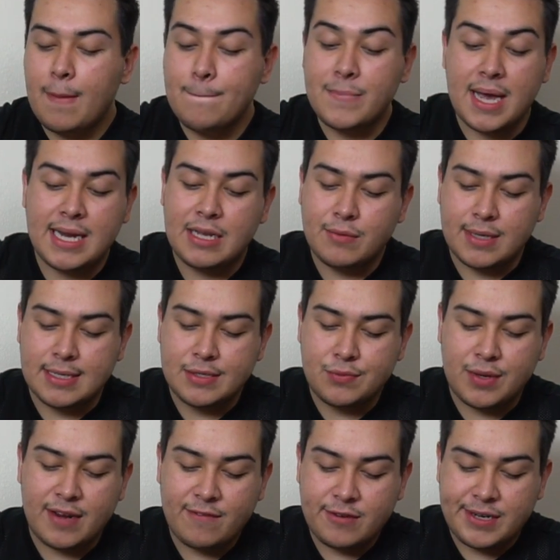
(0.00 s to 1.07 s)
But anyways,
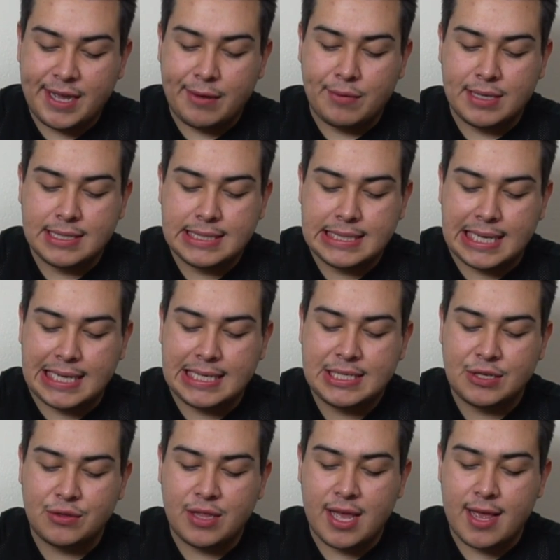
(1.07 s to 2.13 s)
whatever day it was, like,
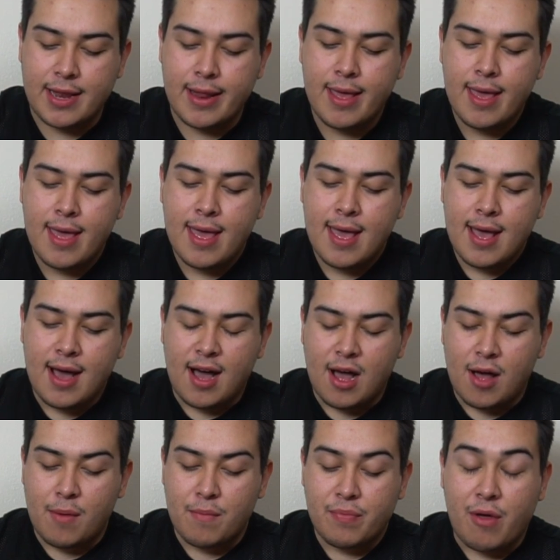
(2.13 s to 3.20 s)
so then
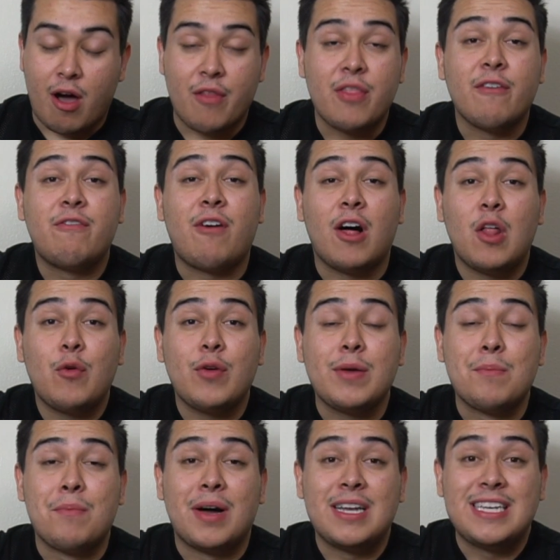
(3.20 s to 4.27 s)
on the
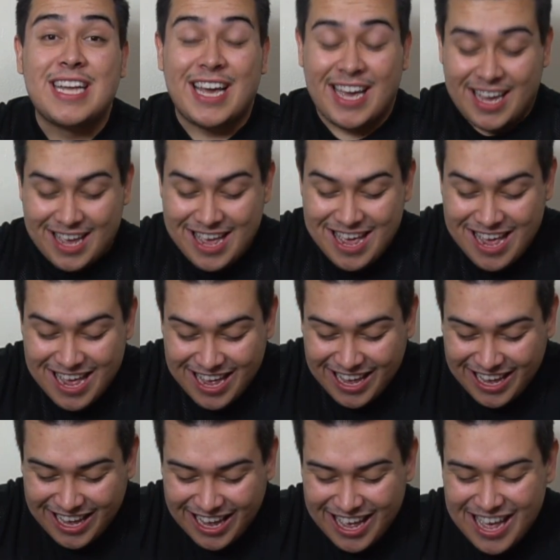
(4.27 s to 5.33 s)
following Monday,
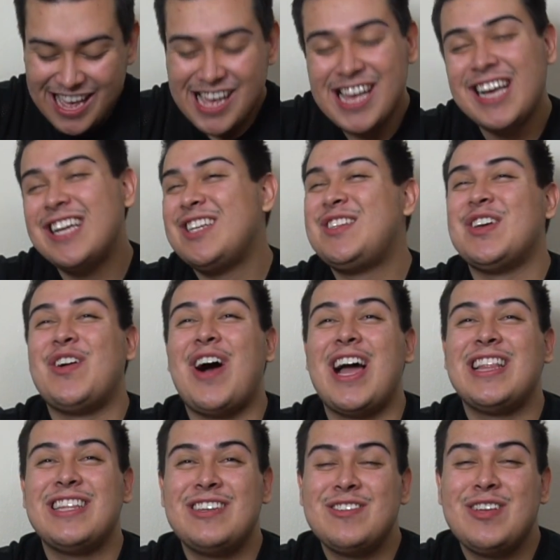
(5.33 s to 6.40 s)
so I
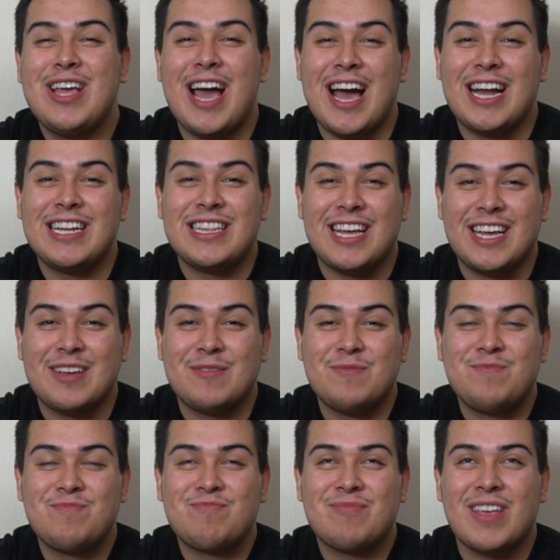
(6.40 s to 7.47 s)
literally had like,
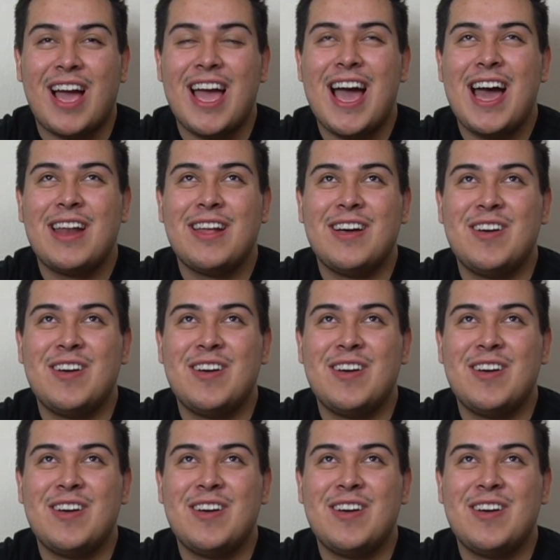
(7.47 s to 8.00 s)
I had